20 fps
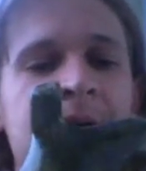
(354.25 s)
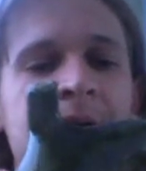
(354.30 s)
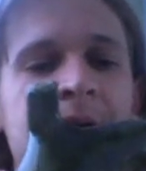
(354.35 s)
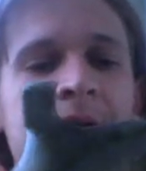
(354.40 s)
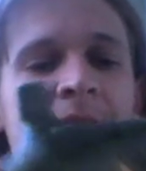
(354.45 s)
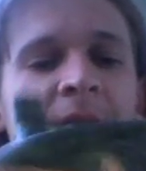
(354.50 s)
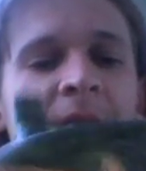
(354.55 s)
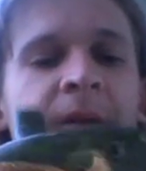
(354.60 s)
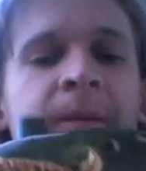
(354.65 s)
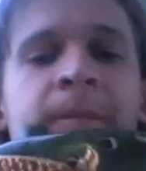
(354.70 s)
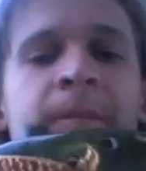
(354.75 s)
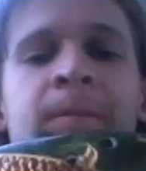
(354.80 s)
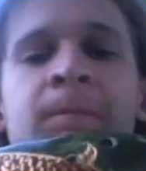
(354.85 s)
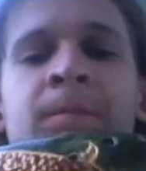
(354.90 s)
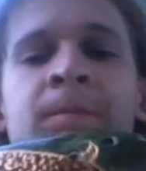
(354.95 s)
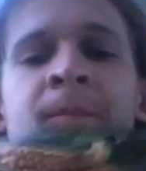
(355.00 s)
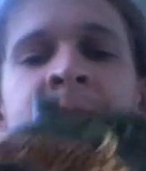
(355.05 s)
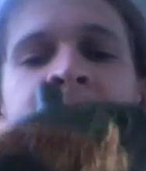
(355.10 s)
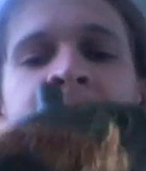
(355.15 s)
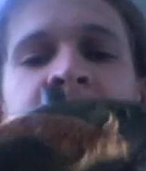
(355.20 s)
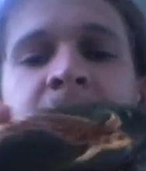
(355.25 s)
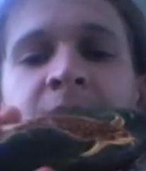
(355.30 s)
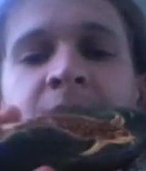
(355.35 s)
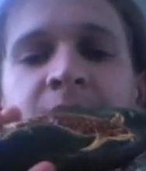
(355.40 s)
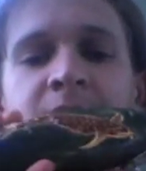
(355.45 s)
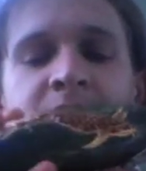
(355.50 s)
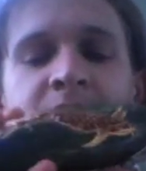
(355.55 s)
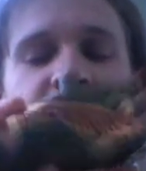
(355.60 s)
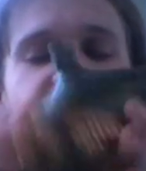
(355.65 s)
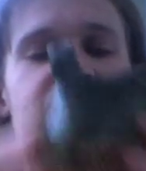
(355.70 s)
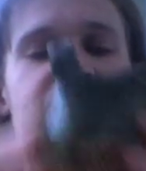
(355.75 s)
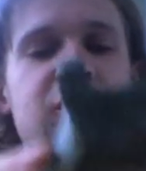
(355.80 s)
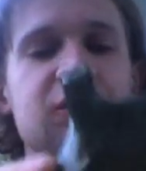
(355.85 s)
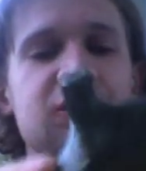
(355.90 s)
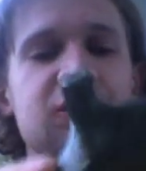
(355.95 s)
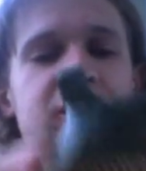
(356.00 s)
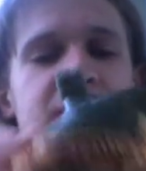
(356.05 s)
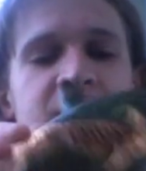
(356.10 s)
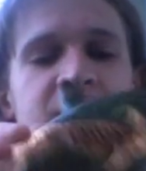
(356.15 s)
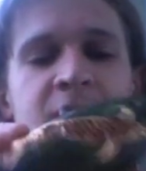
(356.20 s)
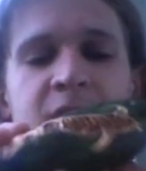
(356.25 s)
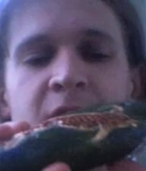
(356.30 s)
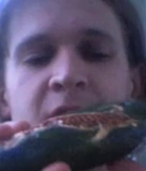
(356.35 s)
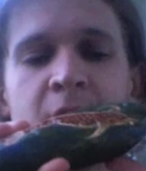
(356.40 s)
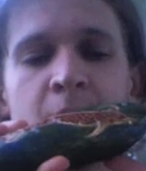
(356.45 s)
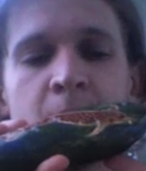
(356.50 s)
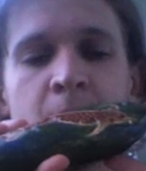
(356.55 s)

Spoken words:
Yeah, even goes up to the...